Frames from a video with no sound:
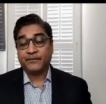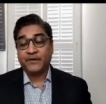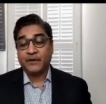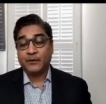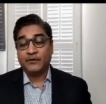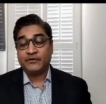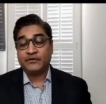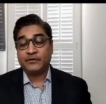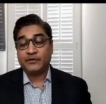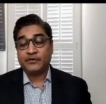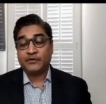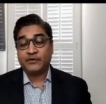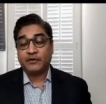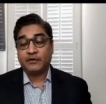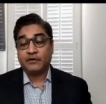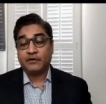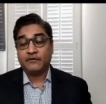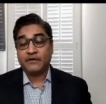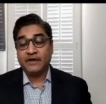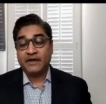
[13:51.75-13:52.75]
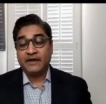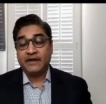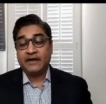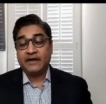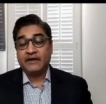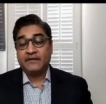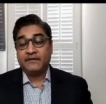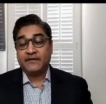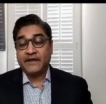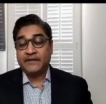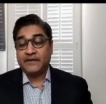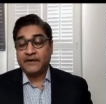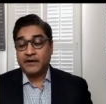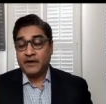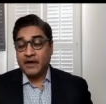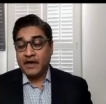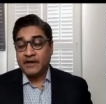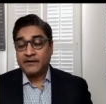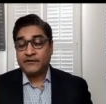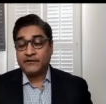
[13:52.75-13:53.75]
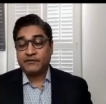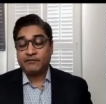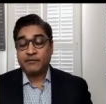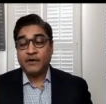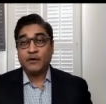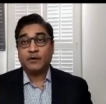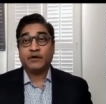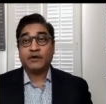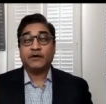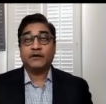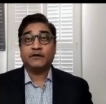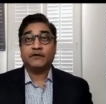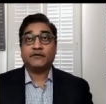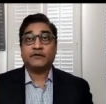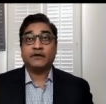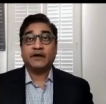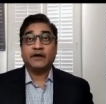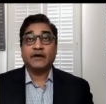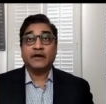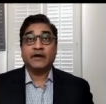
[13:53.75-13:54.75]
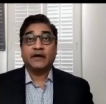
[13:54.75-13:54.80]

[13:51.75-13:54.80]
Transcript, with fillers: it was observed that the non smokers,